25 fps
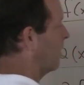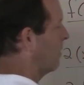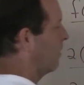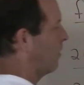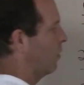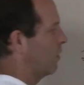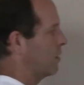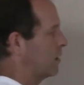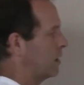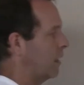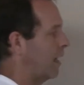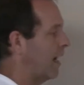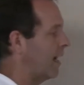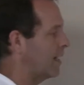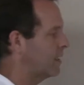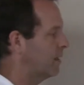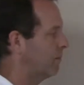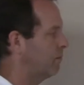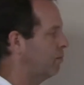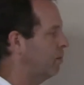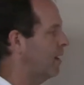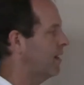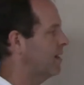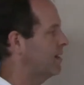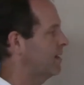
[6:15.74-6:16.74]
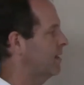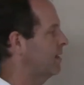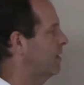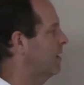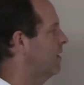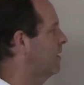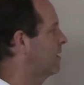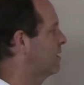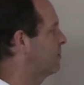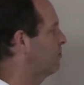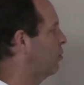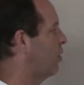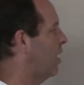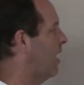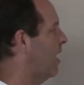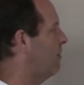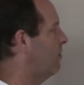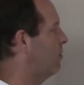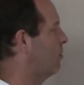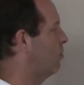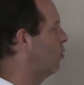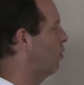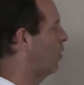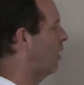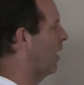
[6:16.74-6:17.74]
There's lots of places in this
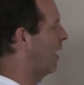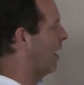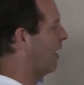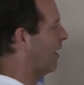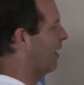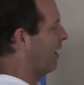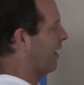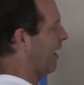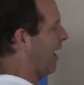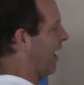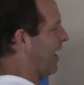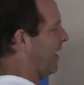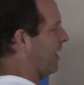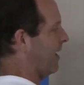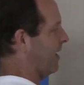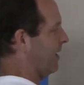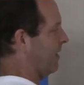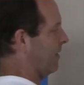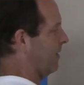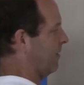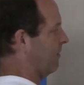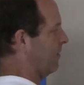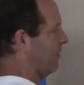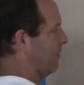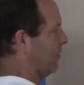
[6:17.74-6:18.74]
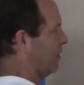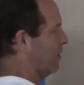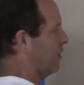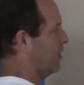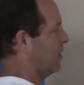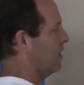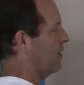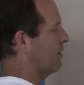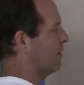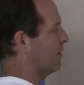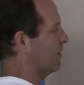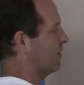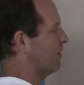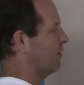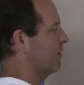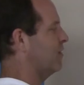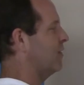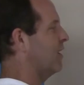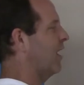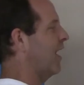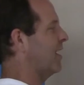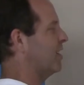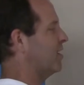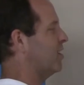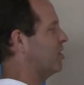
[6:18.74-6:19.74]
problem where I could have
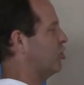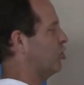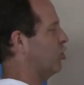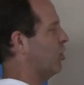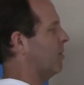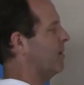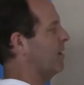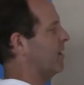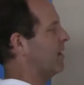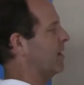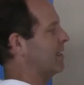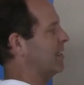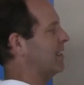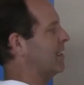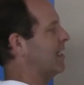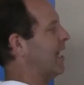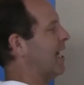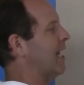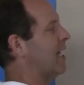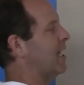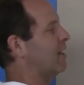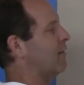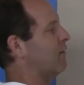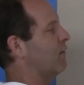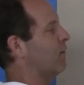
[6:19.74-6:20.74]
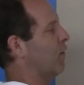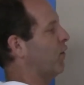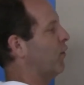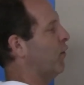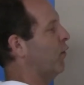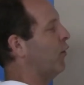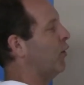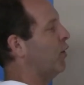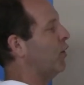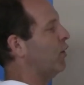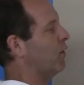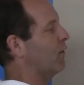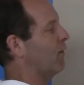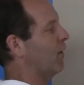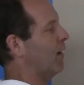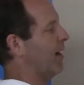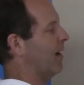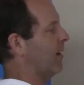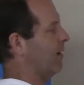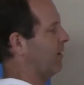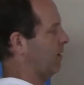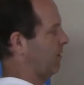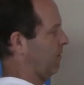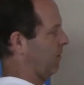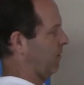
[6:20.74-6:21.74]
not distributed this negative through
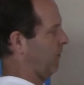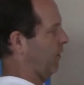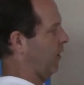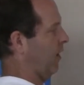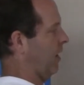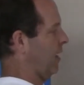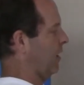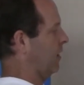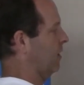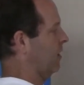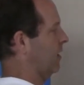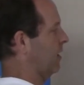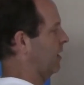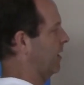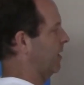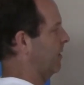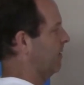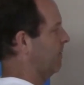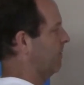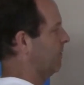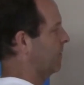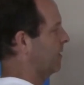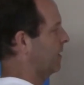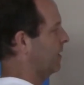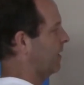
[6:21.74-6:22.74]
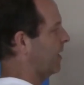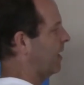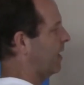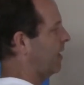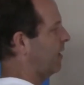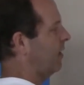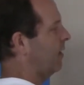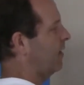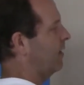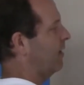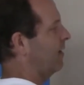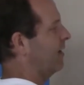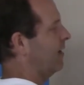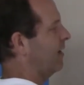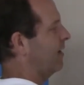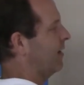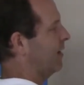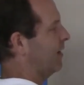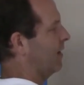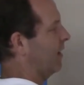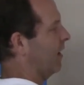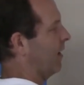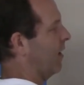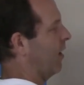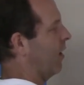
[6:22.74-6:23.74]
very, very good. Here
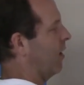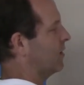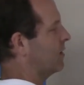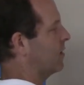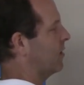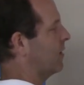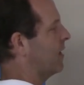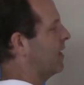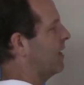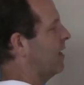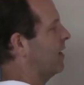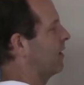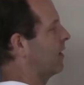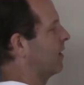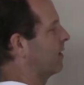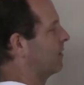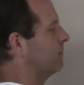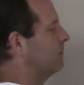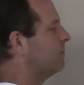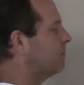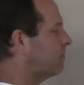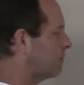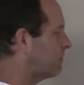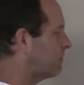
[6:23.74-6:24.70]
and also here.